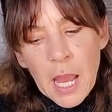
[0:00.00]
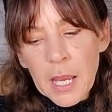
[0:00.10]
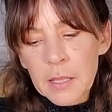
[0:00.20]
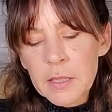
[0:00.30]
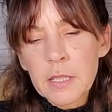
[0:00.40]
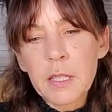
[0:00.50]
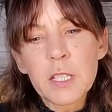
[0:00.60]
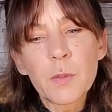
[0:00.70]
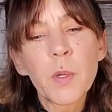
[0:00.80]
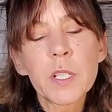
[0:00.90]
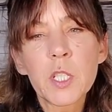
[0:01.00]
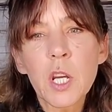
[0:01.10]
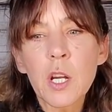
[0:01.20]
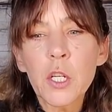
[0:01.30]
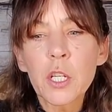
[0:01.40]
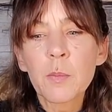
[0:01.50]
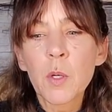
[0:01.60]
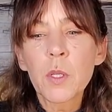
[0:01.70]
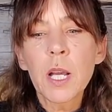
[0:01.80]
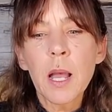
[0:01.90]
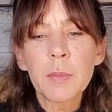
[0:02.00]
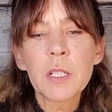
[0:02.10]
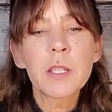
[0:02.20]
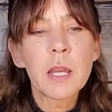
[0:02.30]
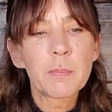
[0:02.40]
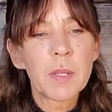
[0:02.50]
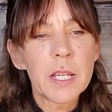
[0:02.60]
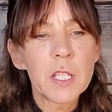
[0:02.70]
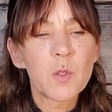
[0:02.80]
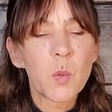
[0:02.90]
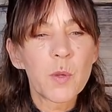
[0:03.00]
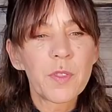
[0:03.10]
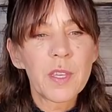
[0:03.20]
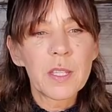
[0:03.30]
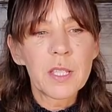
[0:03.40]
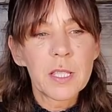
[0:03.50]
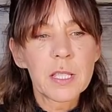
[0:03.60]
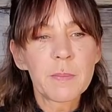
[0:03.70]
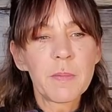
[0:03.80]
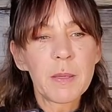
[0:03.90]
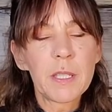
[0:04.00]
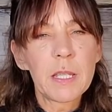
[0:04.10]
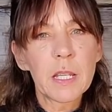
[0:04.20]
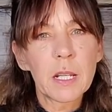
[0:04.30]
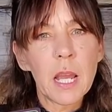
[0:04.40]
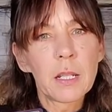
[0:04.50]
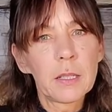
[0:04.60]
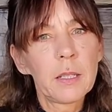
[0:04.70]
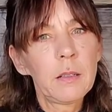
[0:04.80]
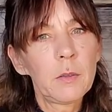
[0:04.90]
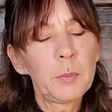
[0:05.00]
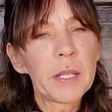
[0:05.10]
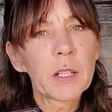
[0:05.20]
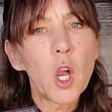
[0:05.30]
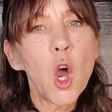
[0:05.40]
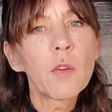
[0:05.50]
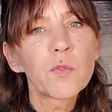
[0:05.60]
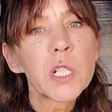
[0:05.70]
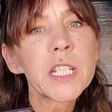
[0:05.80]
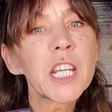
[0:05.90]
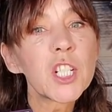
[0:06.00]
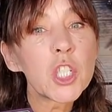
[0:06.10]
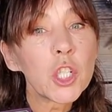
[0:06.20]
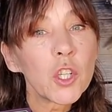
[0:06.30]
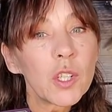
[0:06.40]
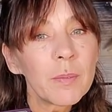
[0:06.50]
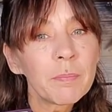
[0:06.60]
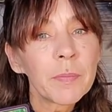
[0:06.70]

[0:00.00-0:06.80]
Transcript: And this one is talking about coming to that place where things maybe get a little bit confrontational